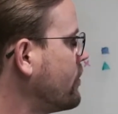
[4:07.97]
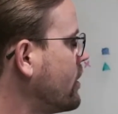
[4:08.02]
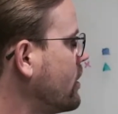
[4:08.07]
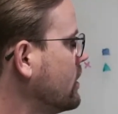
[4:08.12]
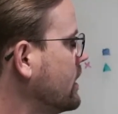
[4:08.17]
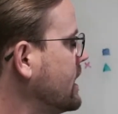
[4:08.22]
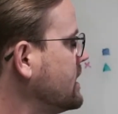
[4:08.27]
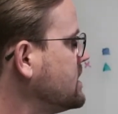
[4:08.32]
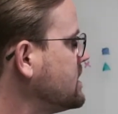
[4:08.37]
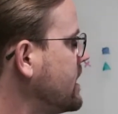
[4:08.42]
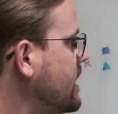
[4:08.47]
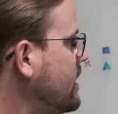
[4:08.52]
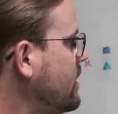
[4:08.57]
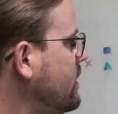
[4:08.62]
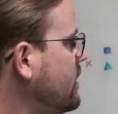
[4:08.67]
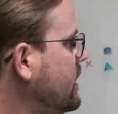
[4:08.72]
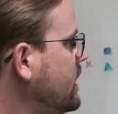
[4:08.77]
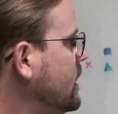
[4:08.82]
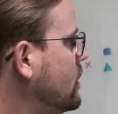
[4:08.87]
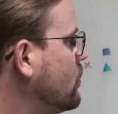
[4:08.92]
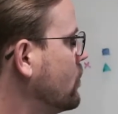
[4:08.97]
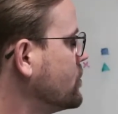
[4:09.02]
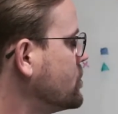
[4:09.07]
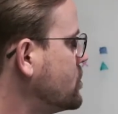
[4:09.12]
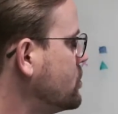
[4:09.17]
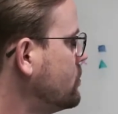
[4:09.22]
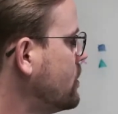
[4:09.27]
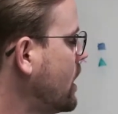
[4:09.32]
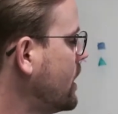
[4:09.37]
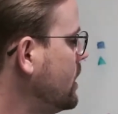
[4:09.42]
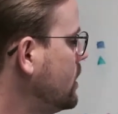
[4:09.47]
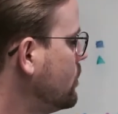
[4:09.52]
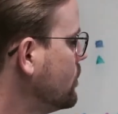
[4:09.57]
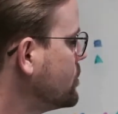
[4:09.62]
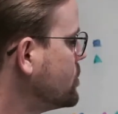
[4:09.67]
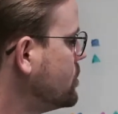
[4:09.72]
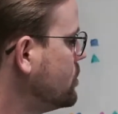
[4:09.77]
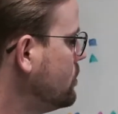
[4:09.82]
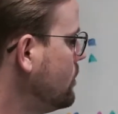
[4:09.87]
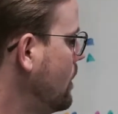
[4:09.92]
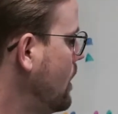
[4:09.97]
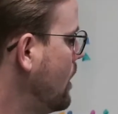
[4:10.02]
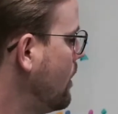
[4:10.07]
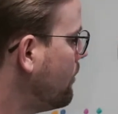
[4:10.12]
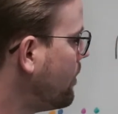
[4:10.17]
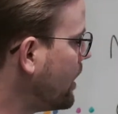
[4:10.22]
than or less than, equal to, not equal to,